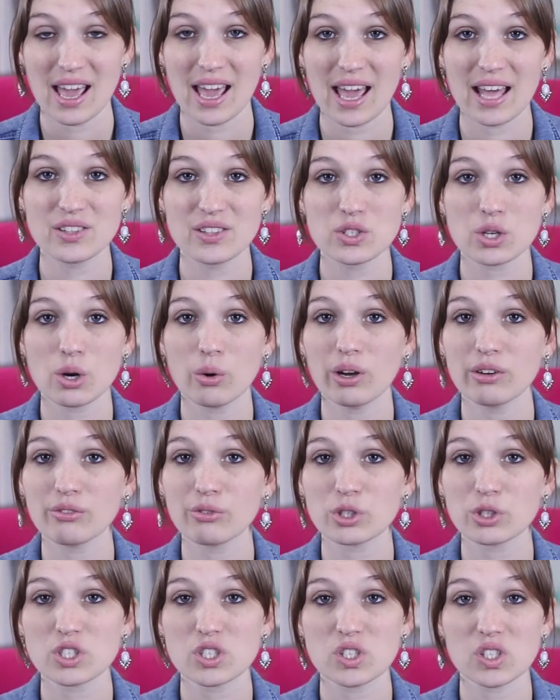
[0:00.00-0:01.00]
And so
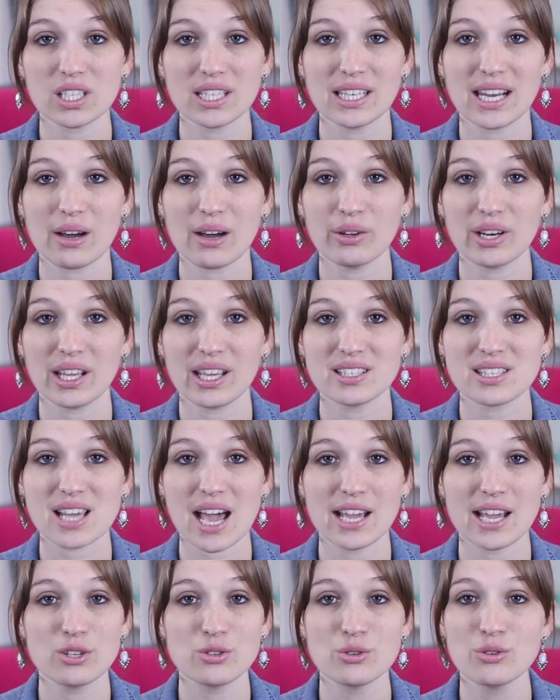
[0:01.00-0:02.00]
unfortunately nowadays,
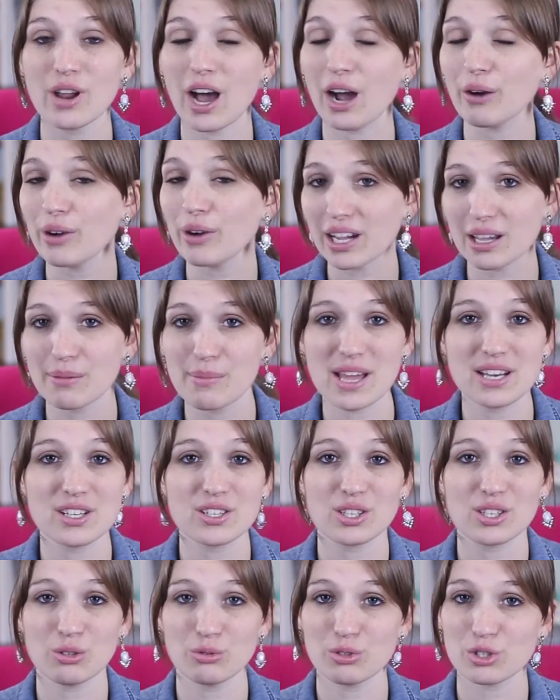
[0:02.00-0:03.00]
I do not recommend
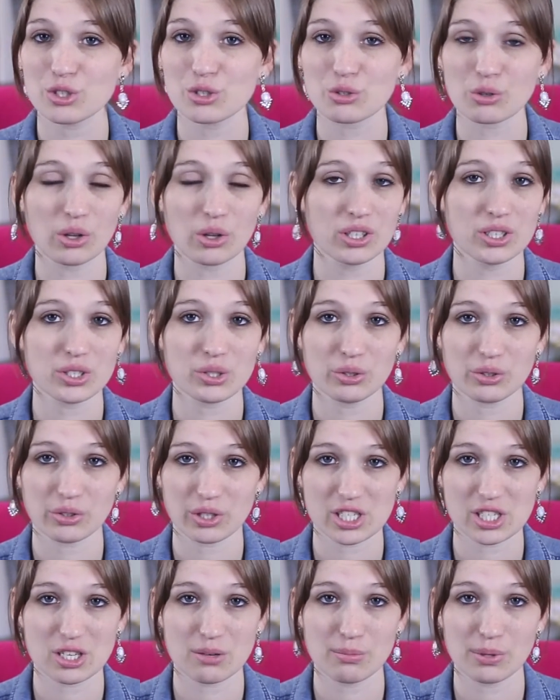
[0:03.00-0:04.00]
that you just stroll into a
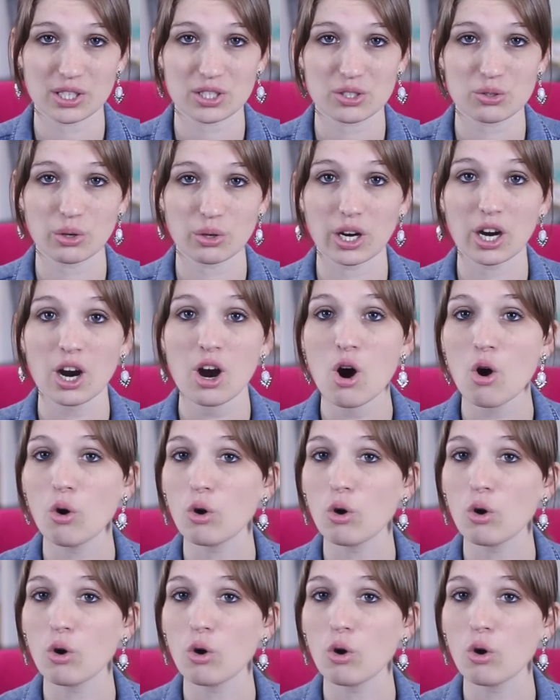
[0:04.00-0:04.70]
Christian bookstore